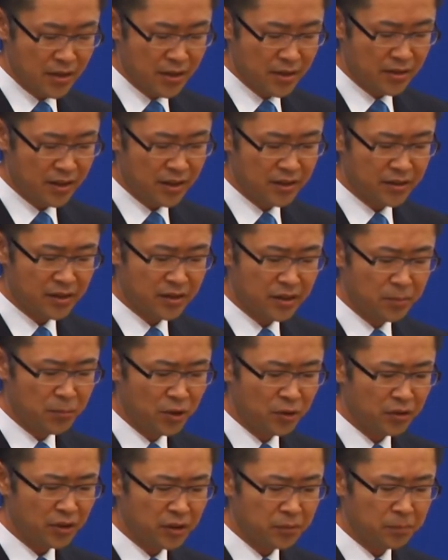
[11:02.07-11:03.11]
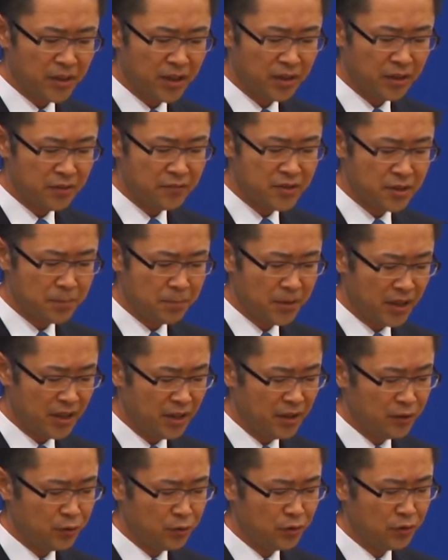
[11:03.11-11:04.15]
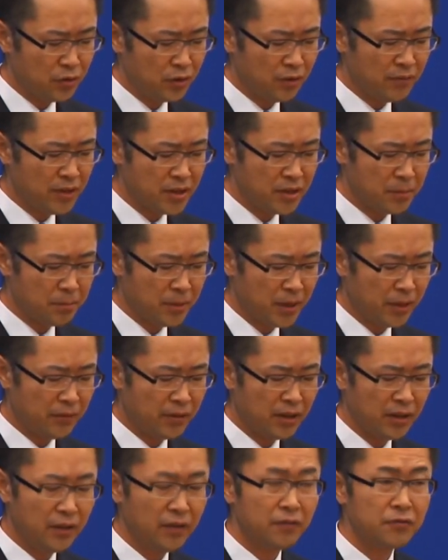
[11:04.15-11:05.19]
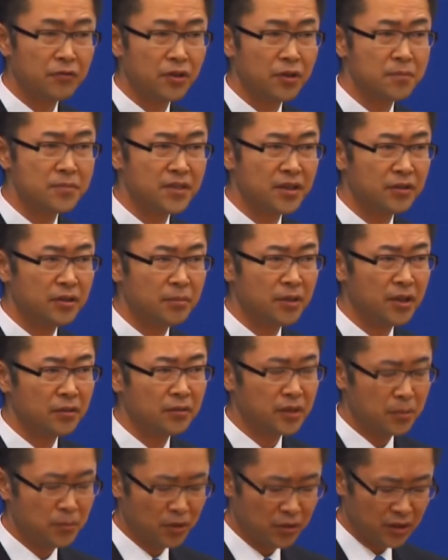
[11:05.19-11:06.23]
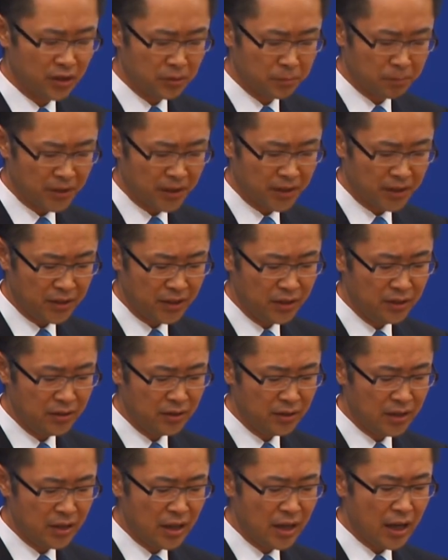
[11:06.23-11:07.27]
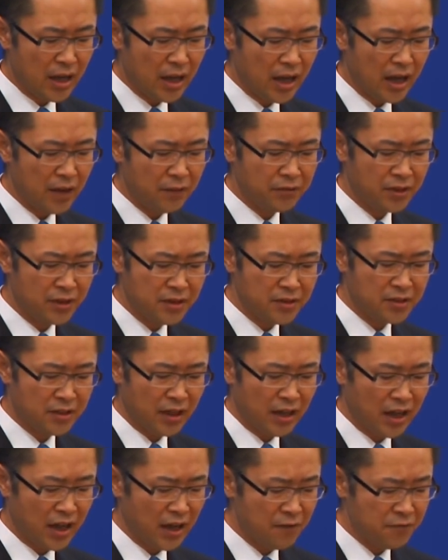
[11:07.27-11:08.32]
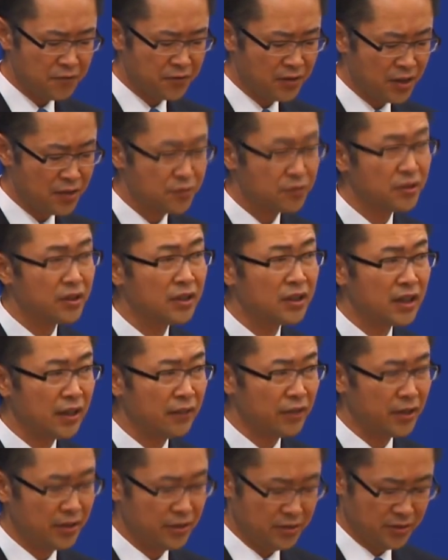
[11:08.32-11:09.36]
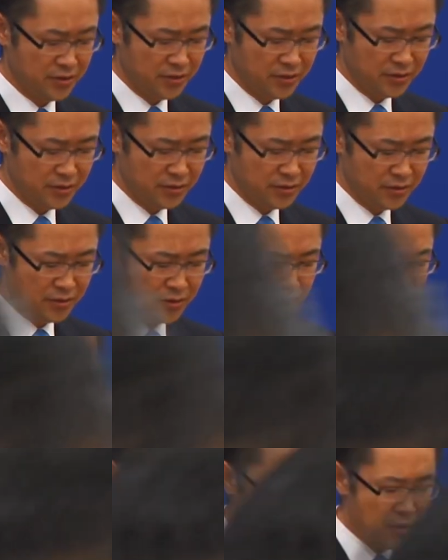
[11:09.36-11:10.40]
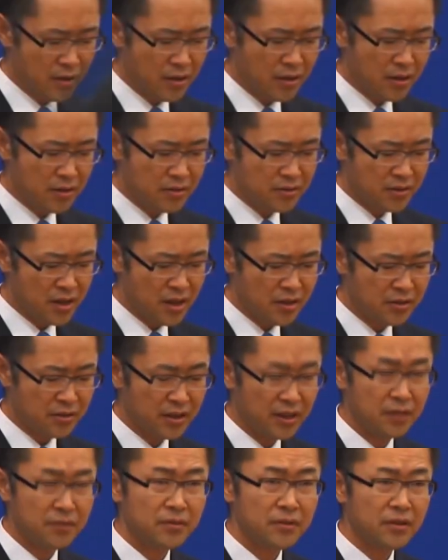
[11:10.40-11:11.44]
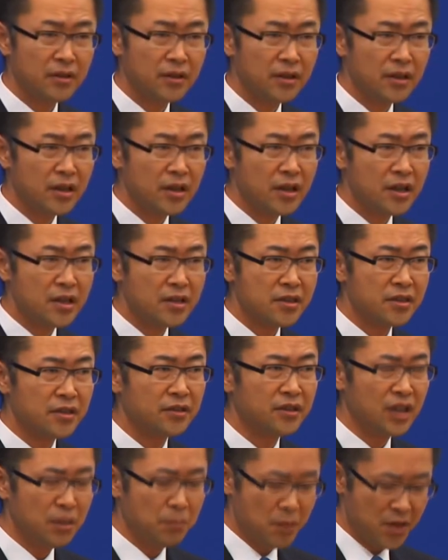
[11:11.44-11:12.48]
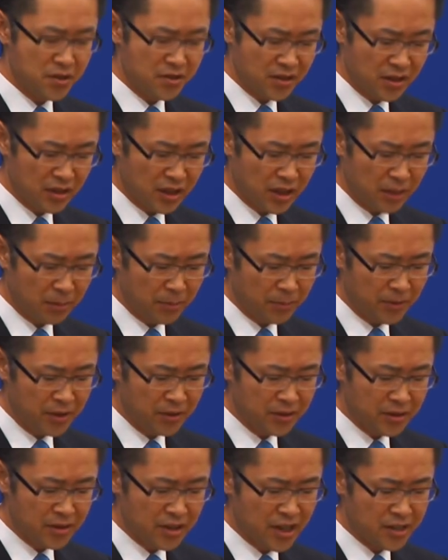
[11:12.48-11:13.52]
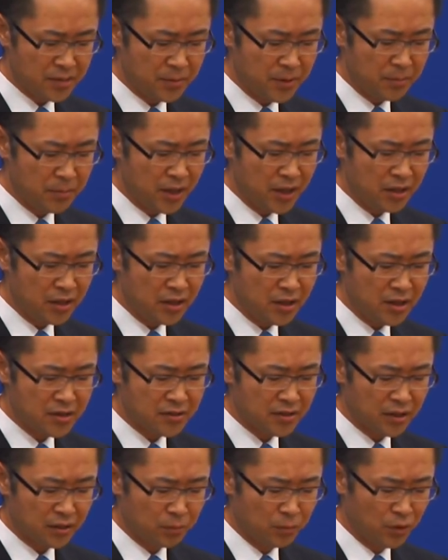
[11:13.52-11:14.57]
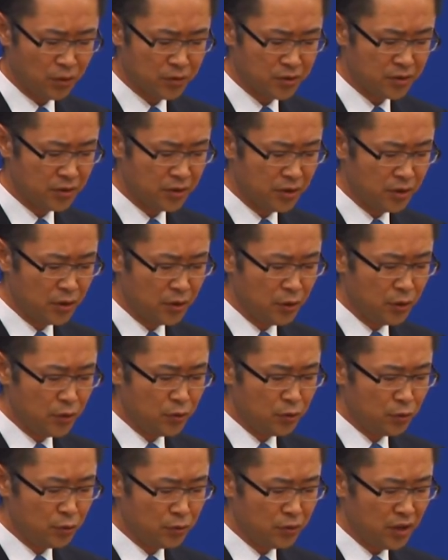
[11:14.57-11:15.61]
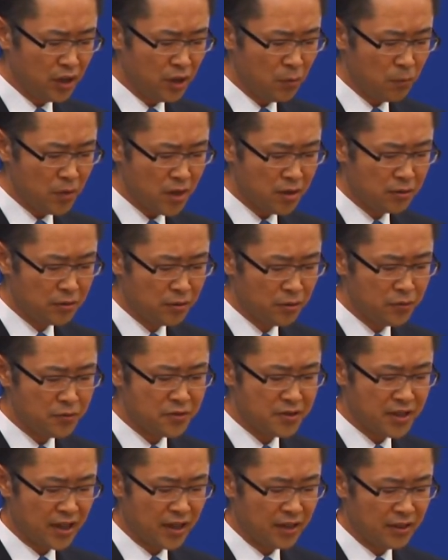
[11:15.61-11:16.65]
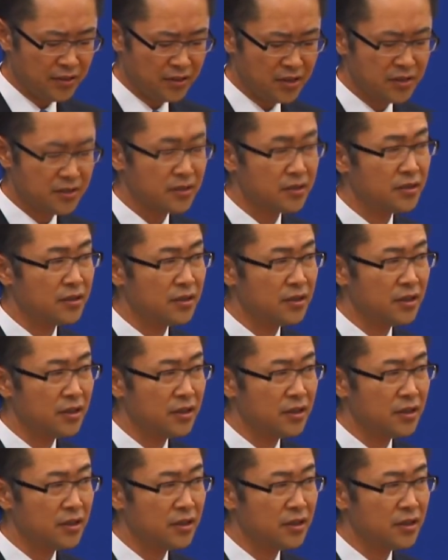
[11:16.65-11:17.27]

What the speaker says: that the Democratic Party of Japan took over the power from the Liberal Democratic Party after its half-century governance. Since then, the DPJ government has been making its utmost to deal with those challenges